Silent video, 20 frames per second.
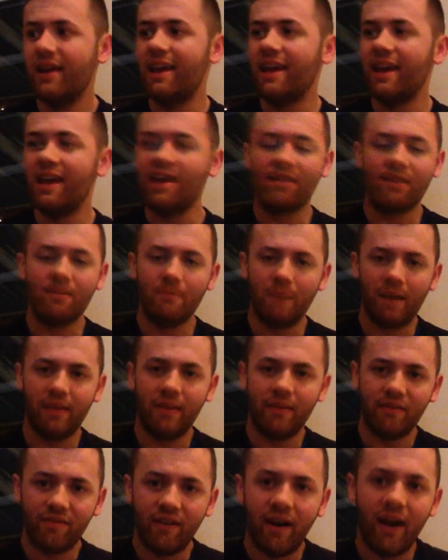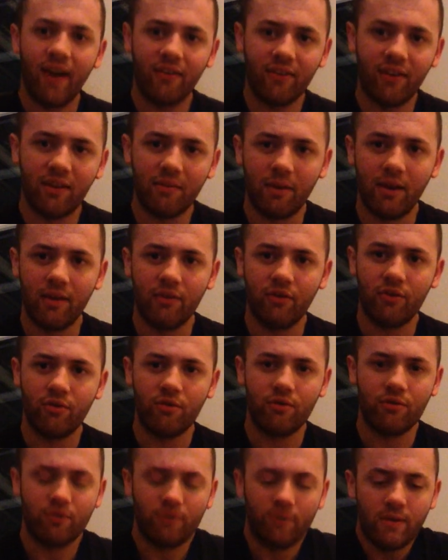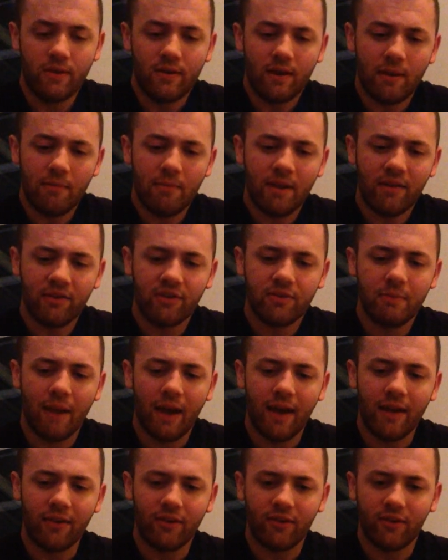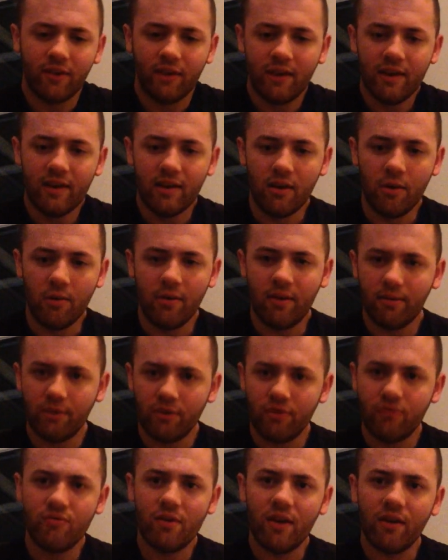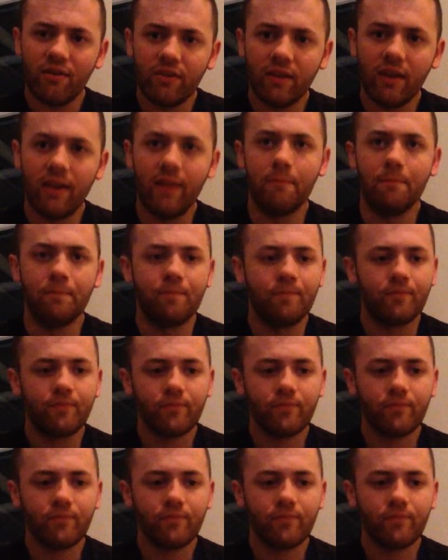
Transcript: He is the man that finds that bit of space. You know, he's able to drift in.